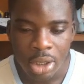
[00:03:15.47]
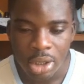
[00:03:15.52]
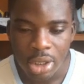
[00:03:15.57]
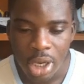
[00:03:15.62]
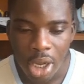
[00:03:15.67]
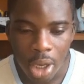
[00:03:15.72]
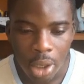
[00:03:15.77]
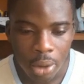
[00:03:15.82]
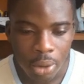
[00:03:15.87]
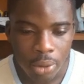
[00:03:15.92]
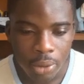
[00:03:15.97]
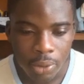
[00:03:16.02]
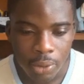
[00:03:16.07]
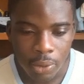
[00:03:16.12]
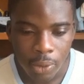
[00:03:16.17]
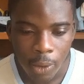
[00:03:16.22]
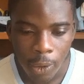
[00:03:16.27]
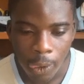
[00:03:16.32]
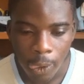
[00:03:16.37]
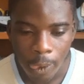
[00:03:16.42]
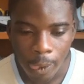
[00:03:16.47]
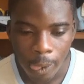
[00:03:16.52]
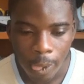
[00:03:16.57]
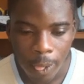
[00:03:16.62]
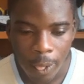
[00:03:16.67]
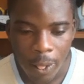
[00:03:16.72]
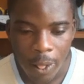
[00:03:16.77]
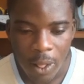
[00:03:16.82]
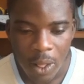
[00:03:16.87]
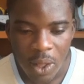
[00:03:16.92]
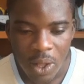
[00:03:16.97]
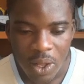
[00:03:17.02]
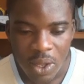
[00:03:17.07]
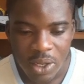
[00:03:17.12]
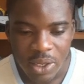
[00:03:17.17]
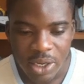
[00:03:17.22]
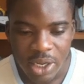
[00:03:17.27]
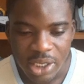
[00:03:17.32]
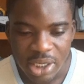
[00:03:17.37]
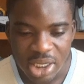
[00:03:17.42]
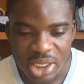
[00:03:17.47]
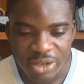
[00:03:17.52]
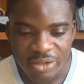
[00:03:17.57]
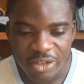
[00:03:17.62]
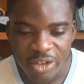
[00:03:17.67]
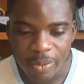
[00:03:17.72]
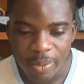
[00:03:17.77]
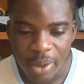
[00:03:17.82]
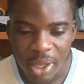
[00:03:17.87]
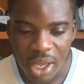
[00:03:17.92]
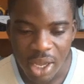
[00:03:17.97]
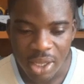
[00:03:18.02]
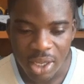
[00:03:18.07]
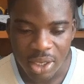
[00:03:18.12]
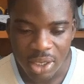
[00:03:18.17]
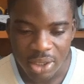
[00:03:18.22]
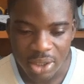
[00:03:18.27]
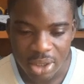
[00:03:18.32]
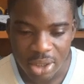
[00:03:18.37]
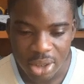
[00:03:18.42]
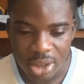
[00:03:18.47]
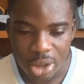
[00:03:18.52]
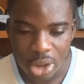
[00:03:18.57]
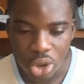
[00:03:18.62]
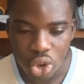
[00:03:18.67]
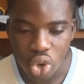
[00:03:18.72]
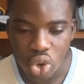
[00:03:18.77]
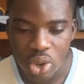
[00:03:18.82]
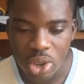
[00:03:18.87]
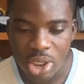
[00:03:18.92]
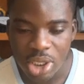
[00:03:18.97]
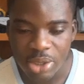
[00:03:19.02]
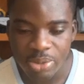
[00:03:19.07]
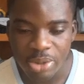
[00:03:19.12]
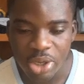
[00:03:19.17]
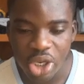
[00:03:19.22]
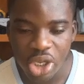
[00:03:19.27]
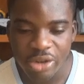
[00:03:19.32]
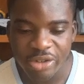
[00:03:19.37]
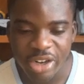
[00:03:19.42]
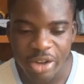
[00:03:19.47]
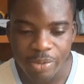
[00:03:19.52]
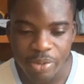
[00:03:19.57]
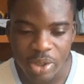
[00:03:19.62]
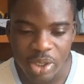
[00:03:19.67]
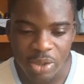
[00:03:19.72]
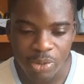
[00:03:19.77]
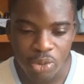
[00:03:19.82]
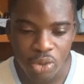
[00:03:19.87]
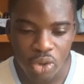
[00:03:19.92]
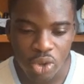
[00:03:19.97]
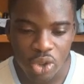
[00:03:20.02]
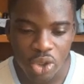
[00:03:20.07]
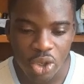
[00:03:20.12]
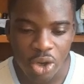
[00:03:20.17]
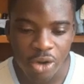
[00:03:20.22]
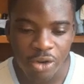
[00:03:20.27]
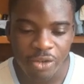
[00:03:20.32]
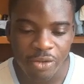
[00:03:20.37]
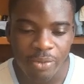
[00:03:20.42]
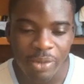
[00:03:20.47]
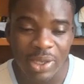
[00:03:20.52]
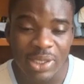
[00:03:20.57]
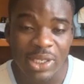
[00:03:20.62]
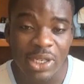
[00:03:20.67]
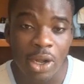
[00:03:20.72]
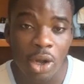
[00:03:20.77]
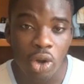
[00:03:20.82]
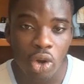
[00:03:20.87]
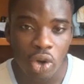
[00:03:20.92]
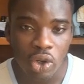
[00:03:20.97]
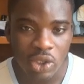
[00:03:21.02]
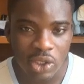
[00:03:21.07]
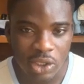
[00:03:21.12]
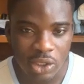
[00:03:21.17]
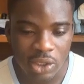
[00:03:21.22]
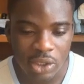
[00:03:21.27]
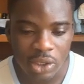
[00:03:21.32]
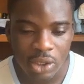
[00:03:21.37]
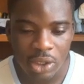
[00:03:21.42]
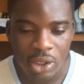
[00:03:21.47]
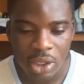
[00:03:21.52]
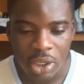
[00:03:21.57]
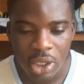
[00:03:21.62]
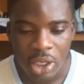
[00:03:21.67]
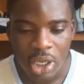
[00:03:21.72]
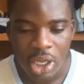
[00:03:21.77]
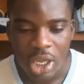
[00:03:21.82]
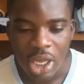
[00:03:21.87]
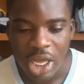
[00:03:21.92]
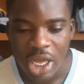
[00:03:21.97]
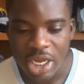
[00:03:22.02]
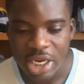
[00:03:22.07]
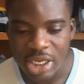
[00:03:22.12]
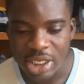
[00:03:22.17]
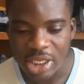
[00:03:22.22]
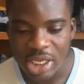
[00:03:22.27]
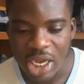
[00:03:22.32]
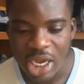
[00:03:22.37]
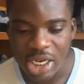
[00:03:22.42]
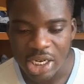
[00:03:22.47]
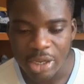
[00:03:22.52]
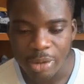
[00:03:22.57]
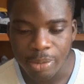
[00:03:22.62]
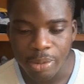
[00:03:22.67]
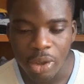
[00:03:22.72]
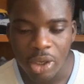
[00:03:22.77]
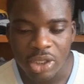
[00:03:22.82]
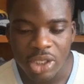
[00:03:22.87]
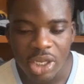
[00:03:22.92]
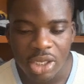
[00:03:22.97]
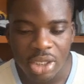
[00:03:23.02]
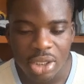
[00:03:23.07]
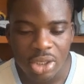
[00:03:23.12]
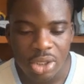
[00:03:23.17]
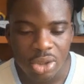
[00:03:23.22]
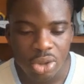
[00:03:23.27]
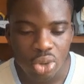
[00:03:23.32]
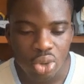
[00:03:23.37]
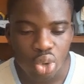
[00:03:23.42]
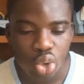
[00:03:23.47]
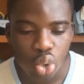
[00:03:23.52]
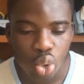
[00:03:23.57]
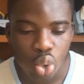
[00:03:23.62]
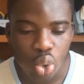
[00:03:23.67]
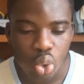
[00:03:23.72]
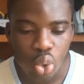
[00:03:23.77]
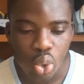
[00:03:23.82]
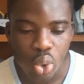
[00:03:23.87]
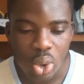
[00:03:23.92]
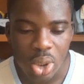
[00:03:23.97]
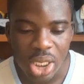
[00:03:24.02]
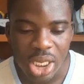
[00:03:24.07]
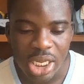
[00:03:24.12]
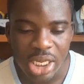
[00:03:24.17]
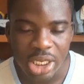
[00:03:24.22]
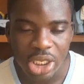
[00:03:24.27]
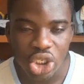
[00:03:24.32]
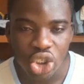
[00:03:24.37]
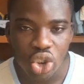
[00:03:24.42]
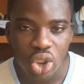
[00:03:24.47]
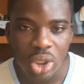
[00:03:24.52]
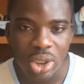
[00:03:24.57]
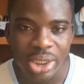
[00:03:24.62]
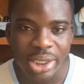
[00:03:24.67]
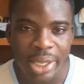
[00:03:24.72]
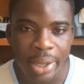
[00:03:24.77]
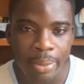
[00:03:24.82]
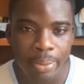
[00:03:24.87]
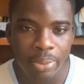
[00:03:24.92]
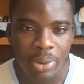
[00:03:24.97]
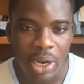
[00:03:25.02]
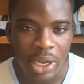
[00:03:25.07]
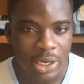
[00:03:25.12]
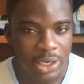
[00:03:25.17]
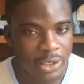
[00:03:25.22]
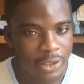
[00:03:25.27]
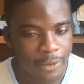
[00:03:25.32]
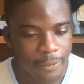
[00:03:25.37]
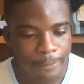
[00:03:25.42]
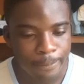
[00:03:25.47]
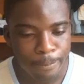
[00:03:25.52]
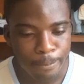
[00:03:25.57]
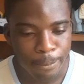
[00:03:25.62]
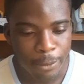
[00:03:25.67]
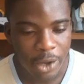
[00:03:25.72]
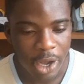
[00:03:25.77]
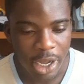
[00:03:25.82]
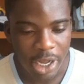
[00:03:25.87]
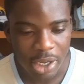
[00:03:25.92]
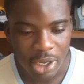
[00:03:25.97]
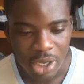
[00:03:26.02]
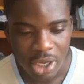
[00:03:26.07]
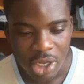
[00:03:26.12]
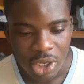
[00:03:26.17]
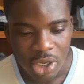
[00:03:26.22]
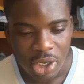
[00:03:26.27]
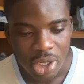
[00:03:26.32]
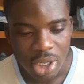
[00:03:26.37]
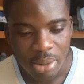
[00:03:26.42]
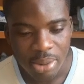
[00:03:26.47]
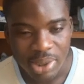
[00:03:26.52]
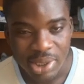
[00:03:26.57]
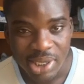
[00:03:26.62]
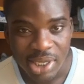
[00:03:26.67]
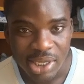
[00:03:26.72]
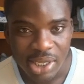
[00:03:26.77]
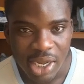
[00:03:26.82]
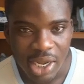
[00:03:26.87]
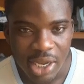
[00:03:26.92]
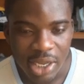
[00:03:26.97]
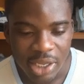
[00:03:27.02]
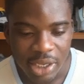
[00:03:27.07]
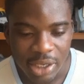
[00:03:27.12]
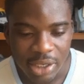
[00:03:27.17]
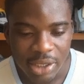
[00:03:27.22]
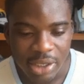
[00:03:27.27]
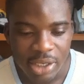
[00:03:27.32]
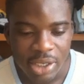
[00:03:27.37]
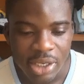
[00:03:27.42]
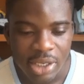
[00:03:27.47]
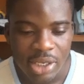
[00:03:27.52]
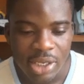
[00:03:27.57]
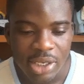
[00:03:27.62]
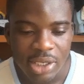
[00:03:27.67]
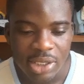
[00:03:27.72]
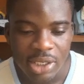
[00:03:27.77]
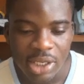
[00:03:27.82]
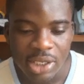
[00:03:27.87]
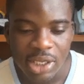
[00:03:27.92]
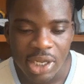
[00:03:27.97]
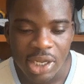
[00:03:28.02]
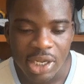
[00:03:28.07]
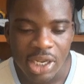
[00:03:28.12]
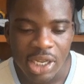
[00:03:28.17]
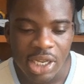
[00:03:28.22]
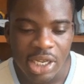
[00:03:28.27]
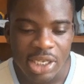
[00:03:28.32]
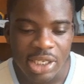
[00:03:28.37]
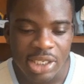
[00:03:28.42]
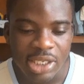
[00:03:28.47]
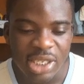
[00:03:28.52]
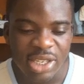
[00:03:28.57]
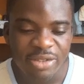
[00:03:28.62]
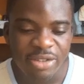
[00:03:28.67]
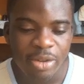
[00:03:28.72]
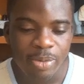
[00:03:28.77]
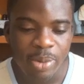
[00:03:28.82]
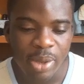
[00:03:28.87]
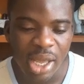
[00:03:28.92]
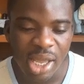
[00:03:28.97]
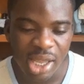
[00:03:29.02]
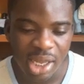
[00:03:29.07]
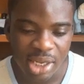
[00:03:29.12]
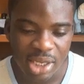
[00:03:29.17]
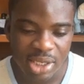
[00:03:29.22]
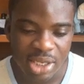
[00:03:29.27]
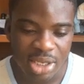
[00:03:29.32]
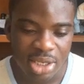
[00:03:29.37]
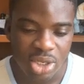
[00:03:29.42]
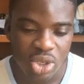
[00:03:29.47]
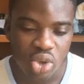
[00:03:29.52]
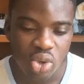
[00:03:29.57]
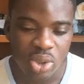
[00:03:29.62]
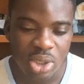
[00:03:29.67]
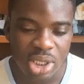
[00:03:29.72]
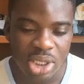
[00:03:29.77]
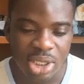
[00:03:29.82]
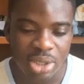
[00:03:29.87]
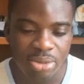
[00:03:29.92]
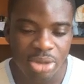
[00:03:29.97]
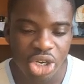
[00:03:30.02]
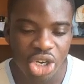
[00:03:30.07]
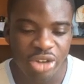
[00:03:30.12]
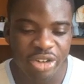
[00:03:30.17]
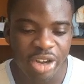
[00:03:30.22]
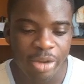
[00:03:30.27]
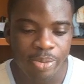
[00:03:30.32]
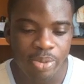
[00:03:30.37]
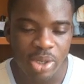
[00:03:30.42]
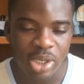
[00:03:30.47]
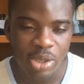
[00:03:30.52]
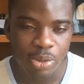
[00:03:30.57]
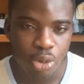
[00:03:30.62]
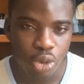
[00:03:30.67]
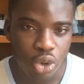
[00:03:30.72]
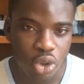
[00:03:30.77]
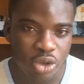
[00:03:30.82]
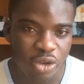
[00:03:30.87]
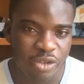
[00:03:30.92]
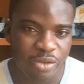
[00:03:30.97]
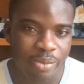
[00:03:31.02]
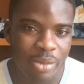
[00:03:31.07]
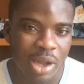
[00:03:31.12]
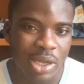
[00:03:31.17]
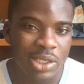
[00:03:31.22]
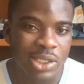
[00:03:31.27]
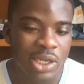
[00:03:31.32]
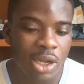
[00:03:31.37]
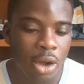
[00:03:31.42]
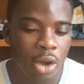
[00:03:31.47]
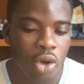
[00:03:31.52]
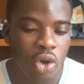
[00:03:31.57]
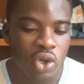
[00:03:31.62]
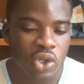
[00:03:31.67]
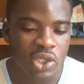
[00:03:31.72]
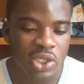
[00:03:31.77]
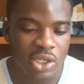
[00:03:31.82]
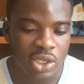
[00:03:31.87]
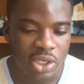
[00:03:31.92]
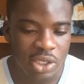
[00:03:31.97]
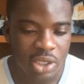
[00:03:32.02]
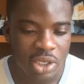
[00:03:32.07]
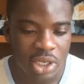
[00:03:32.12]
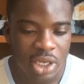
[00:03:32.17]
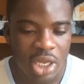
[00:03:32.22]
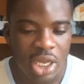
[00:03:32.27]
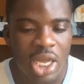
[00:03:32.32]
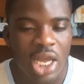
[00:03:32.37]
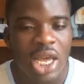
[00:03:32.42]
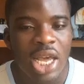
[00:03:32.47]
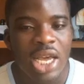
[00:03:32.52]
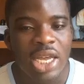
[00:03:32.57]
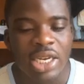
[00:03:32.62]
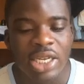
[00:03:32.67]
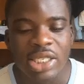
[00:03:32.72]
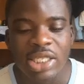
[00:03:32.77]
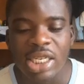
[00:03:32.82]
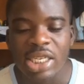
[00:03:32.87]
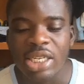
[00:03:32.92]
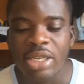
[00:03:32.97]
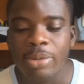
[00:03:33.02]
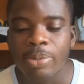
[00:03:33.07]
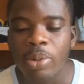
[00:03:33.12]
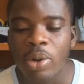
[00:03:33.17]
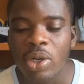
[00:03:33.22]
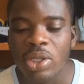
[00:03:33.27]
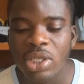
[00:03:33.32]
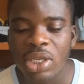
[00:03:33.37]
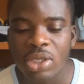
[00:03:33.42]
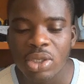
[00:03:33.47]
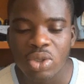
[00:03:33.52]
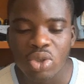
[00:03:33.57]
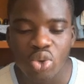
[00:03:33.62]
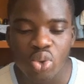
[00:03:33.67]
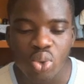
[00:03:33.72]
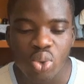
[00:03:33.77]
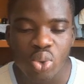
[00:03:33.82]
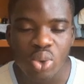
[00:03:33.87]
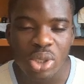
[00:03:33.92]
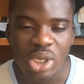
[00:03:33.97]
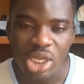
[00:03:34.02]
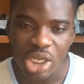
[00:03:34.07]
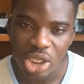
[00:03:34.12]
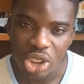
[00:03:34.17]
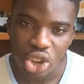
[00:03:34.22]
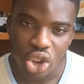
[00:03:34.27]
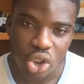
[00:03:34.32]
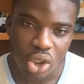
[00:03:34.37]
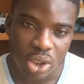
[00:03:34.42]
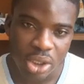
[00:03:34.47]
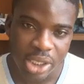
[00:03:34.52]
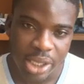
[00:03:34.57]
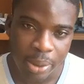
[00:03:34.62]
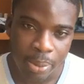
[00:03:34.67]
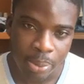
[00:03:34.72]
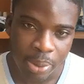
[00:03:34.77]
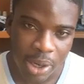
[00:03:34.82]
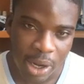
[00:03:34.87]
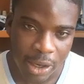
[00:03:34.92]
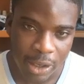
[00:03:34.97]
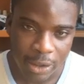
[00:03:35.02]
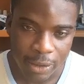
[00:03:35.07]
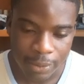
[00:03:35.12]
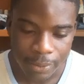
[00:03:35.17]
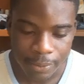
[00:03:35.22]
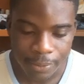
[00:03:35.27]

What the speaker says: Now, the CVP analysis uses many of the principles of marginal costing and is an important tool in short-term planning, right? Let me take that again. It says that the CVP analysis uses many of the principles of marginal costing and it's an important tool in short-term planning.